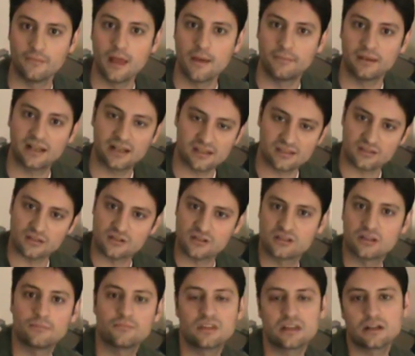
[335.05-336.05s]
because there's
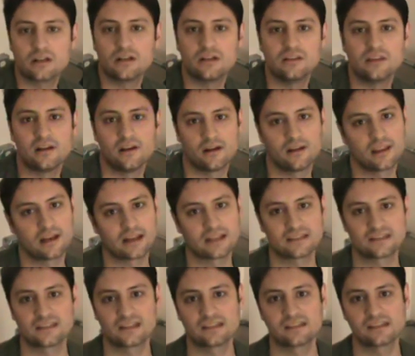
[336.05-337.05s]
something good there and they can
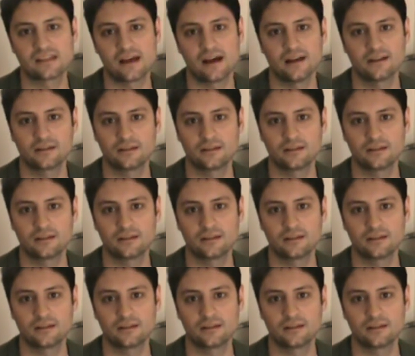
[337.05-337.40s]
sense that.